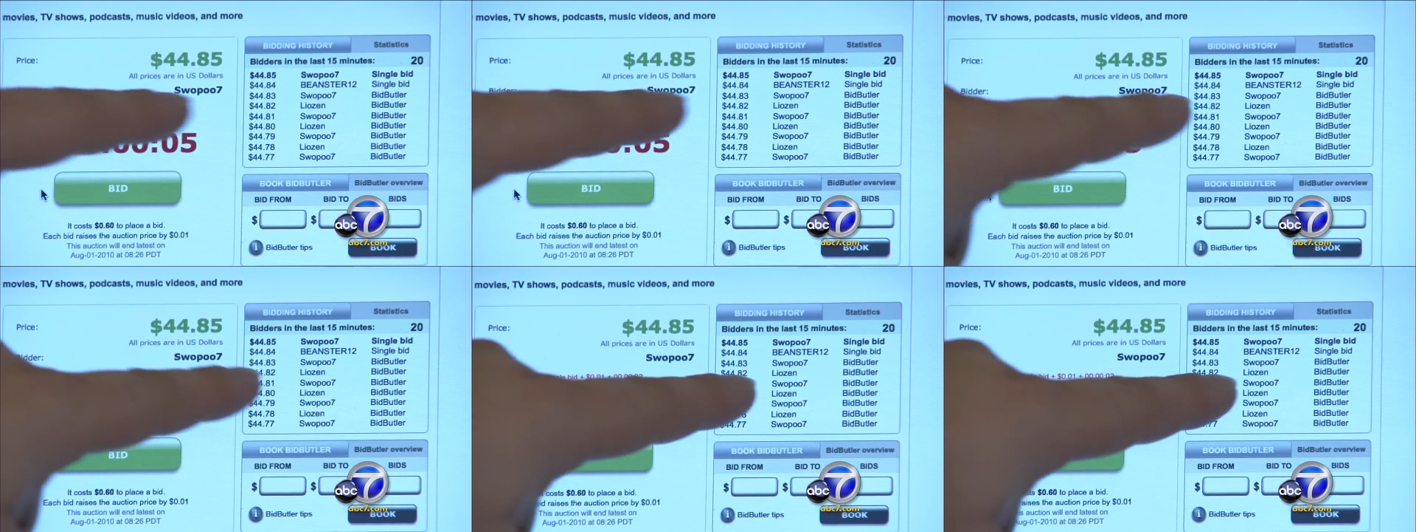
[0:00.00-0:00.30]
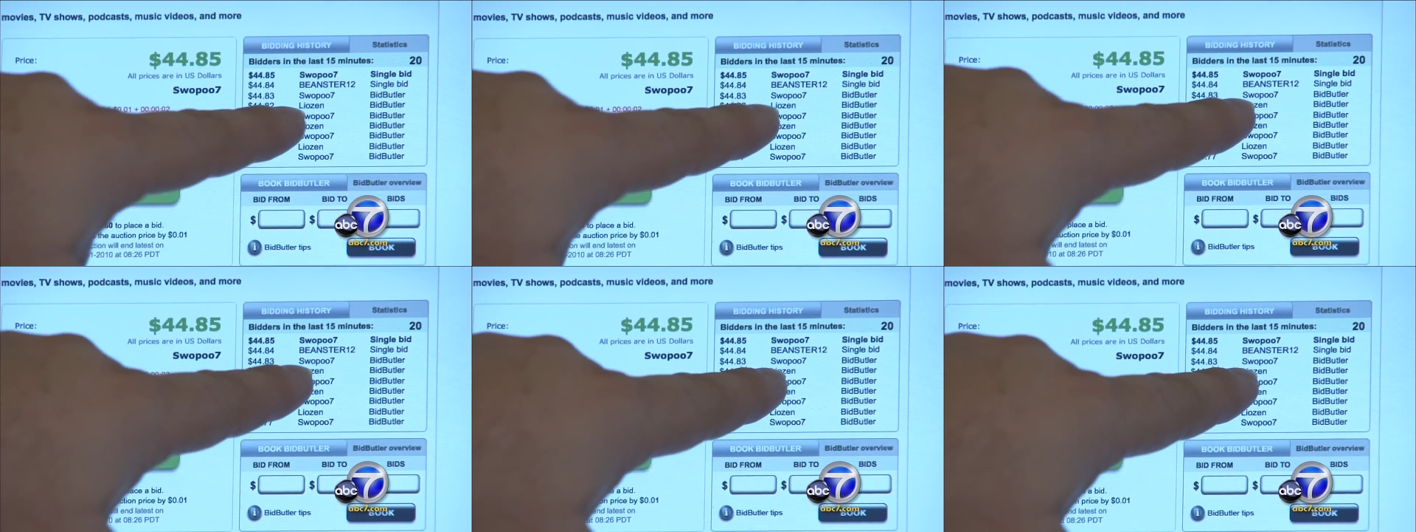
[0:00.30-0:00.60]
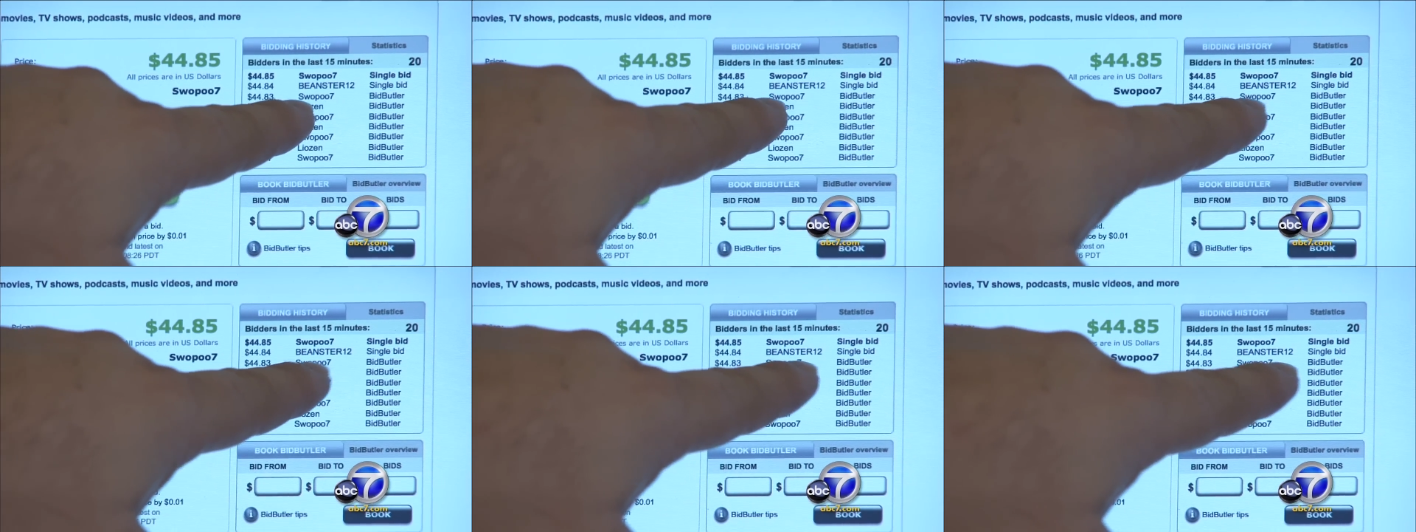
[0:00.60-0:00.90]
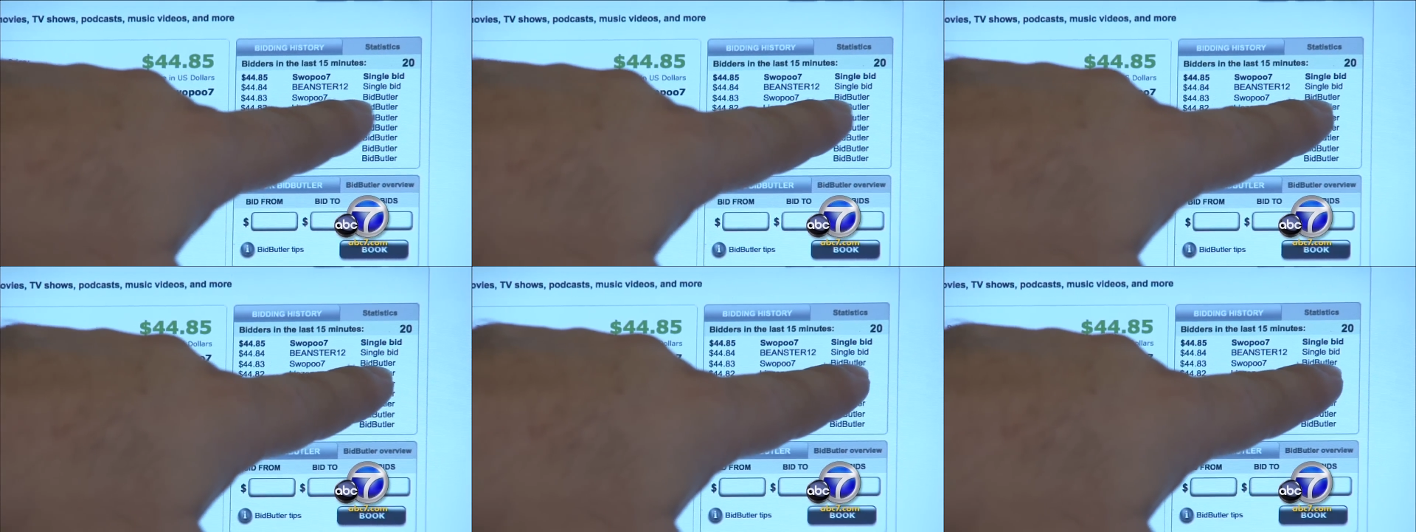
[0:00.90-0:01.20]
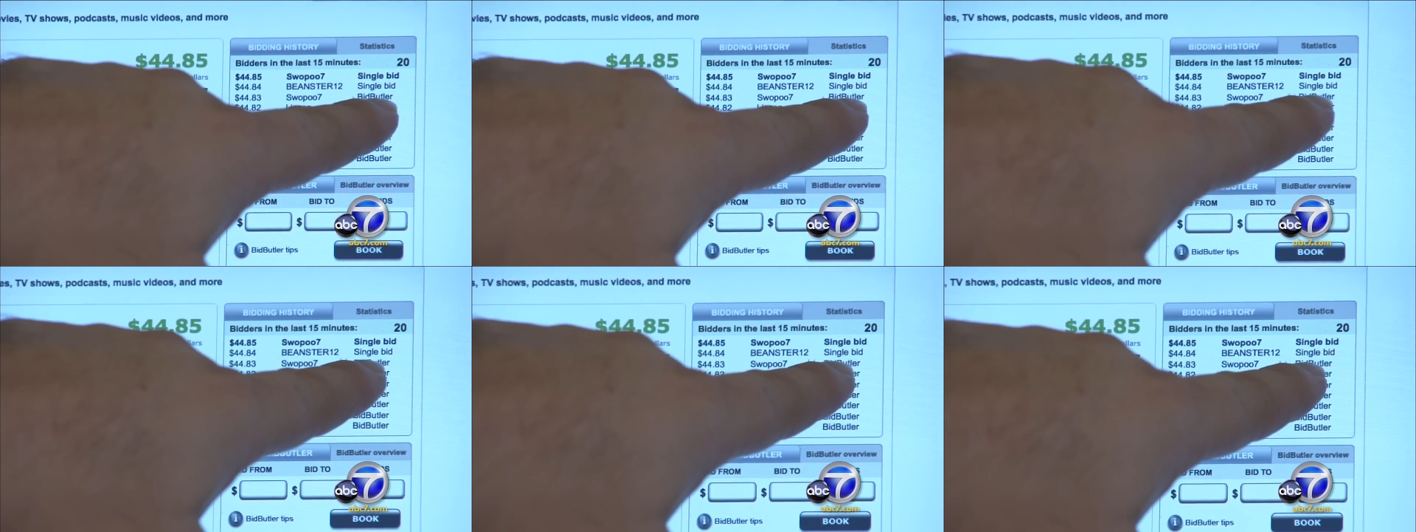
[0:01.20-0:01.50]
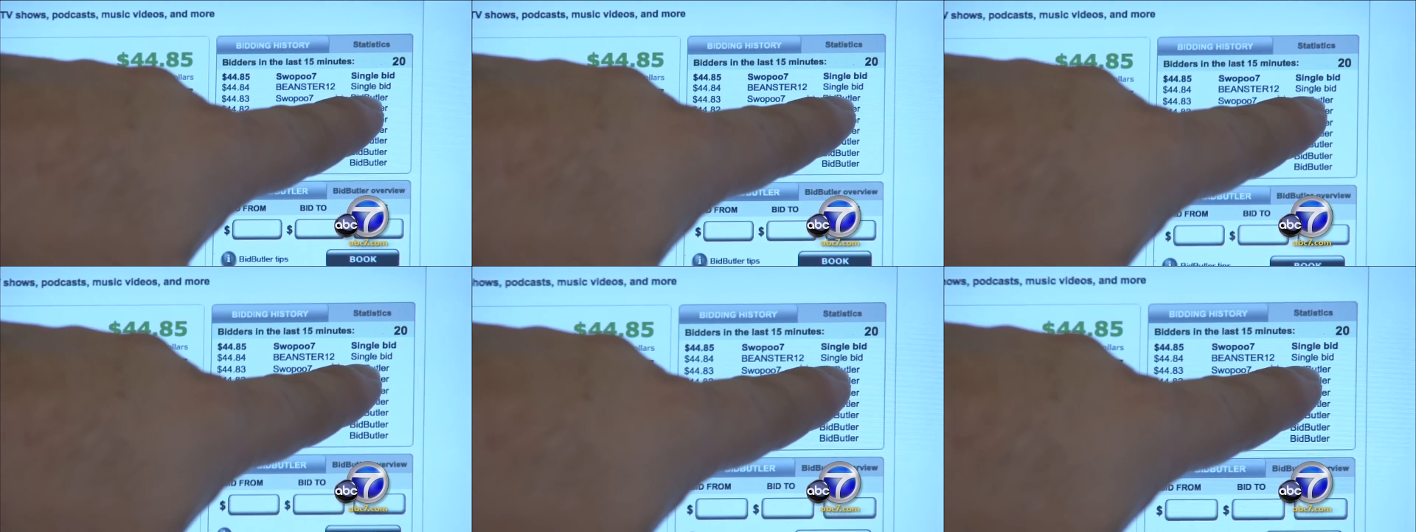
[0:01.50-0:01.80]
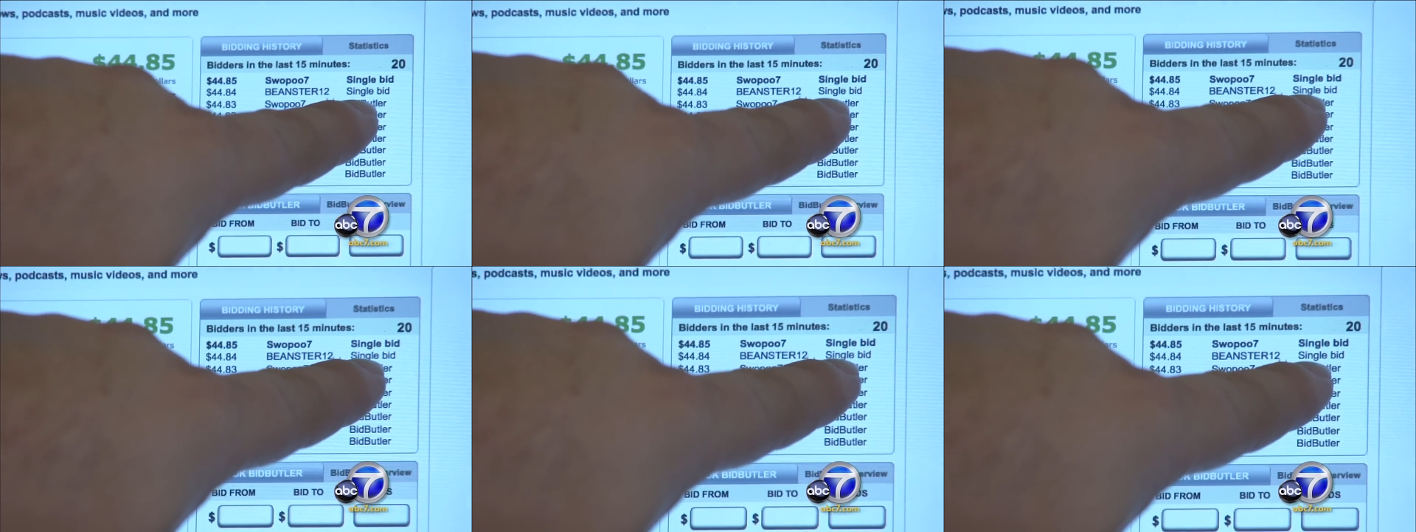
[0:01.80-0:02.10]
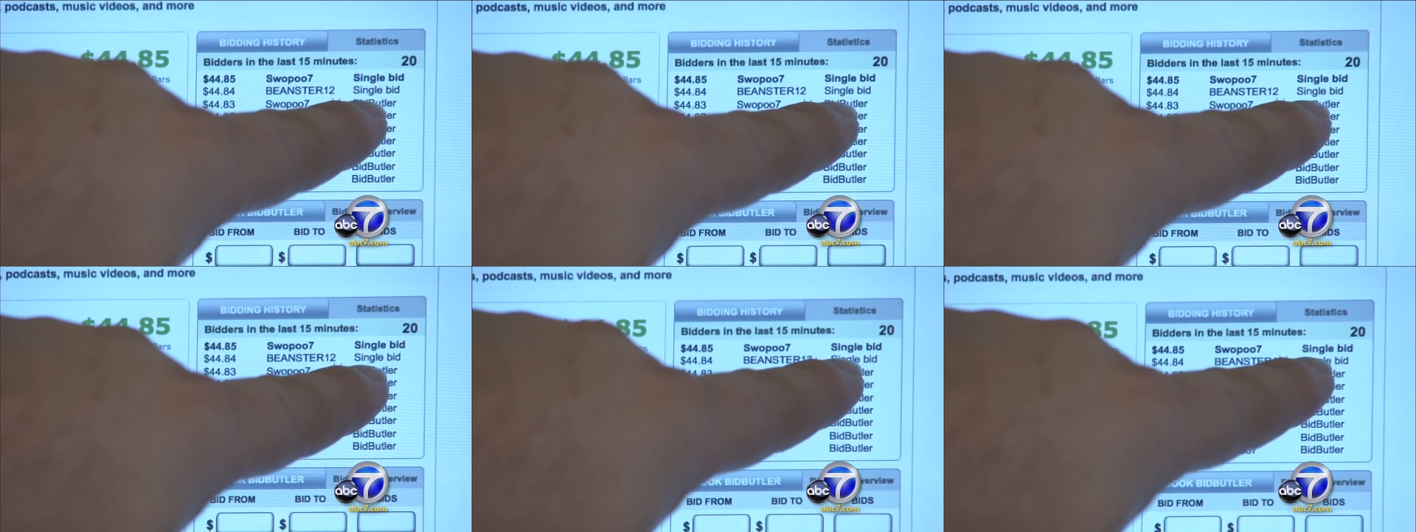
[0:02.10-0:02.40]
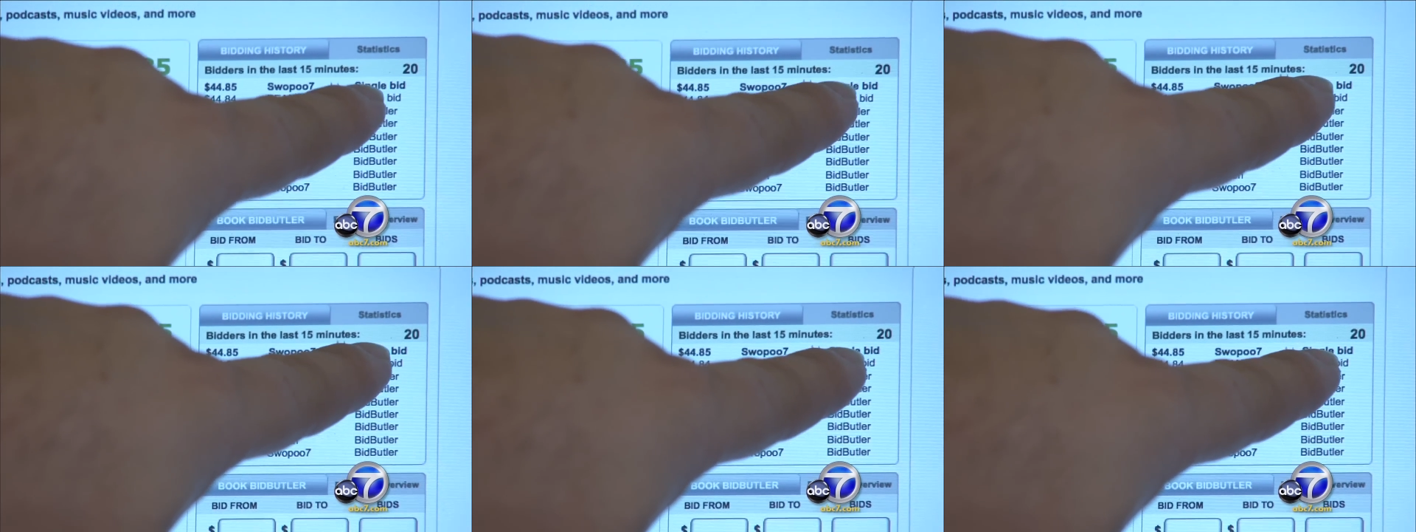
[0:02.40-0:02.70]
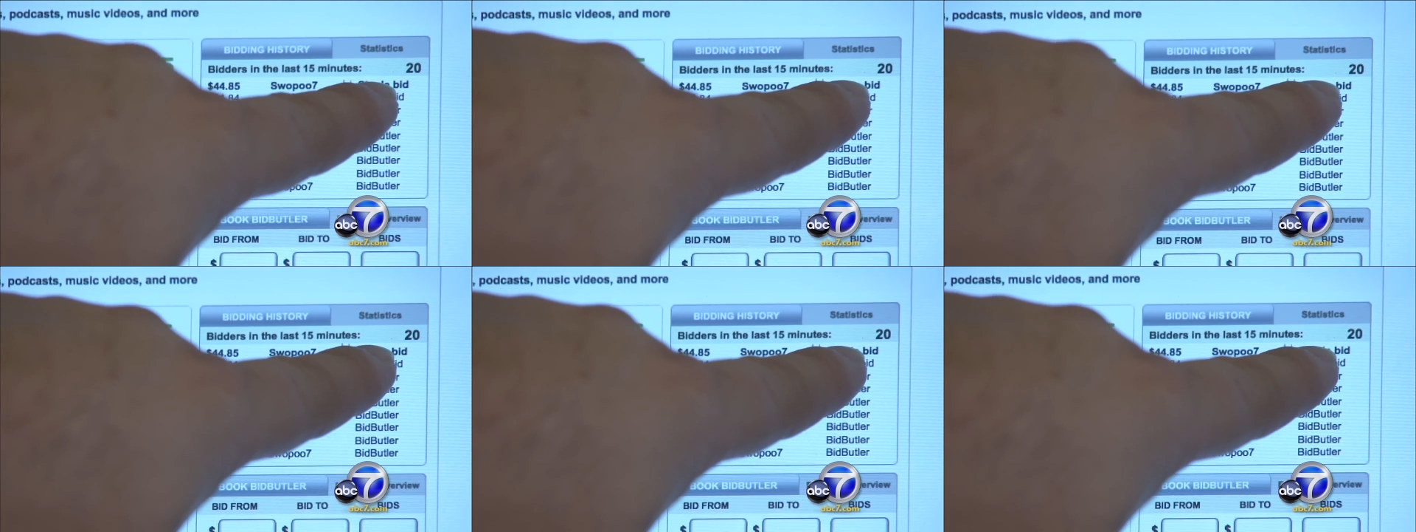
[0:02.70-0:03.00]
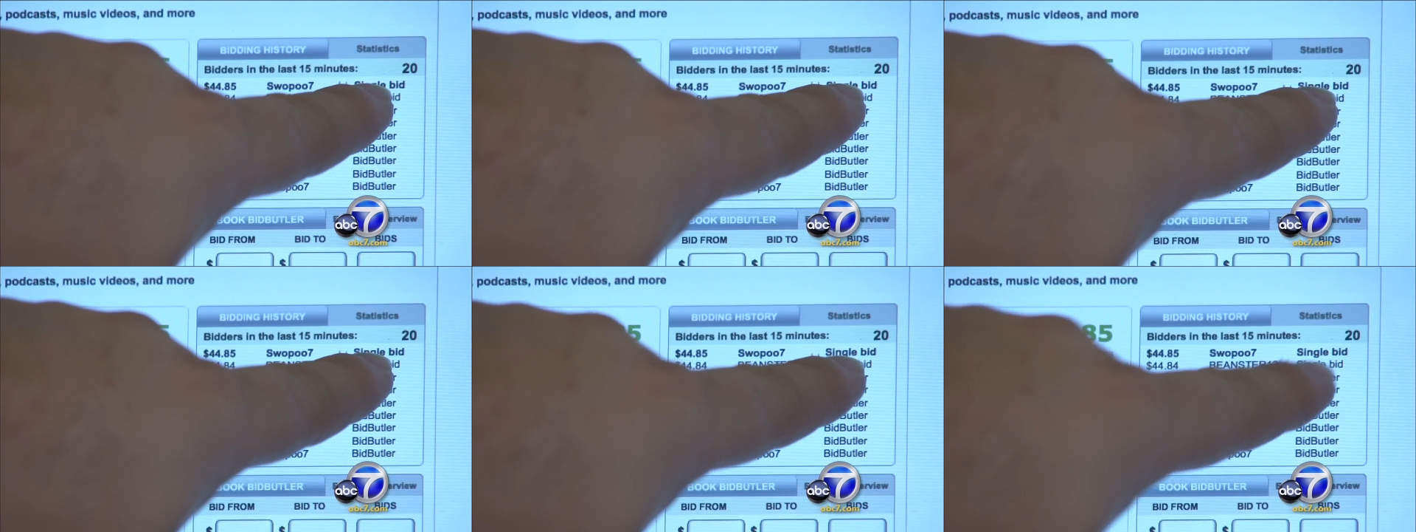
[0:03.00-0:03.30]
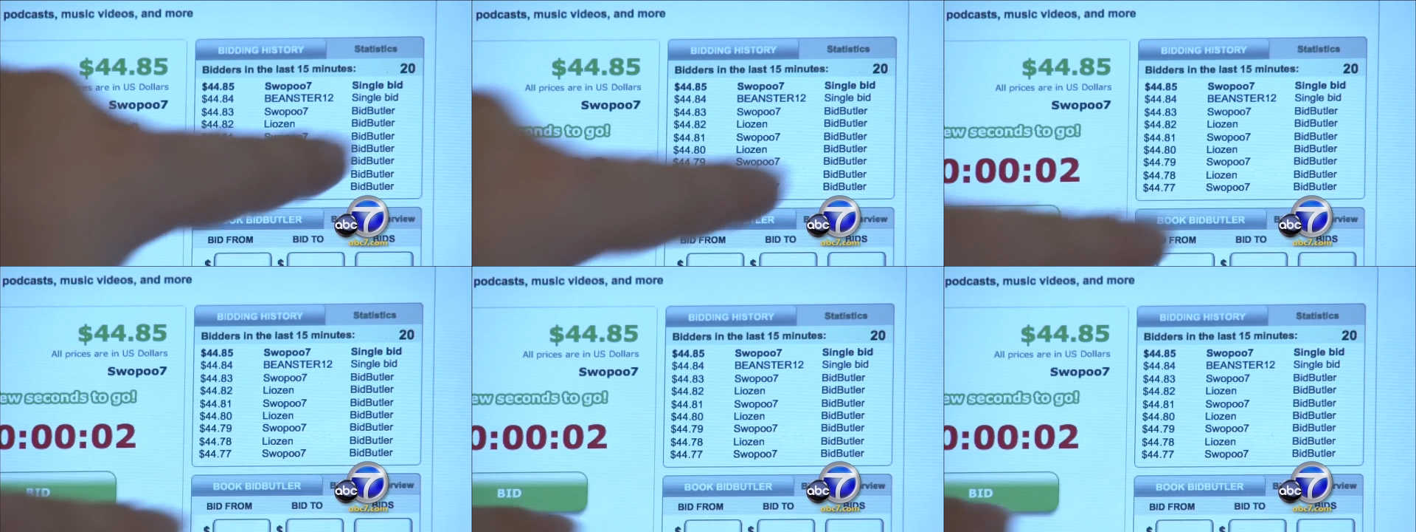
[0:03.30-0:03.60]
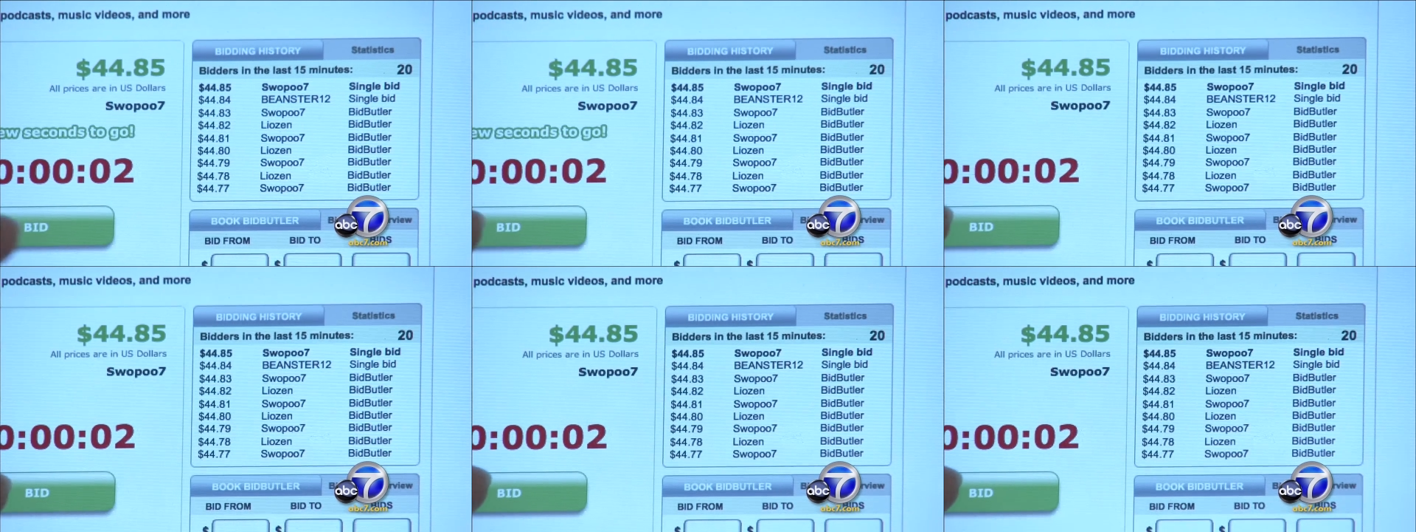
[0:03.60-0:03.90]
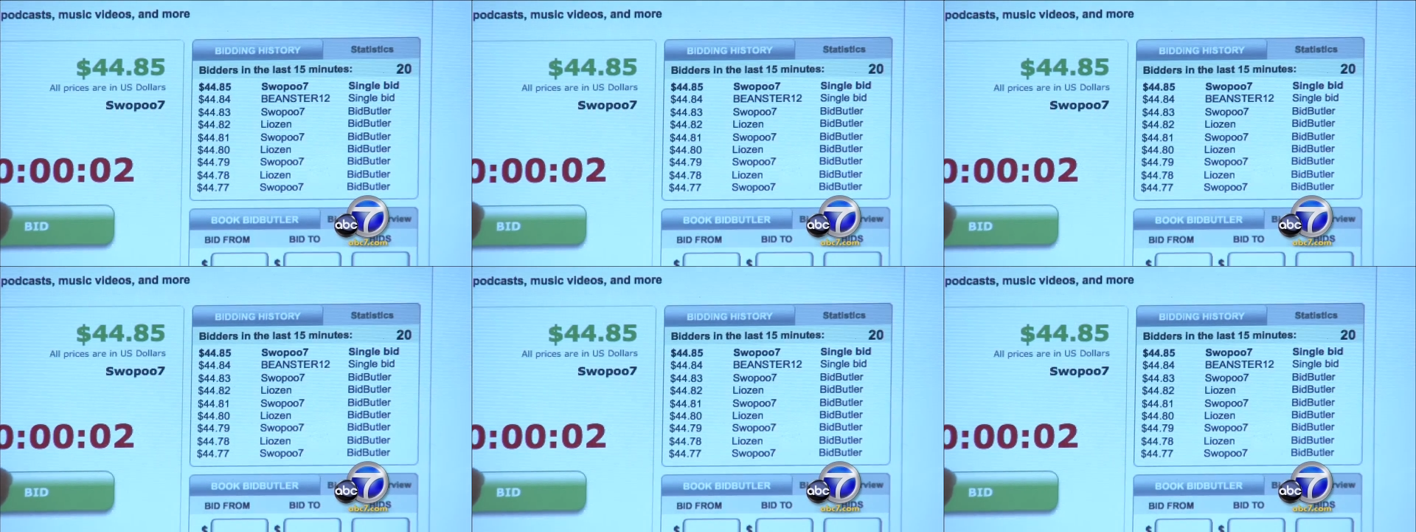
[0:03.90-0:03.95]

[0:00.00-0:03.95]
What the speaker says: Nobody's mouth can be seen.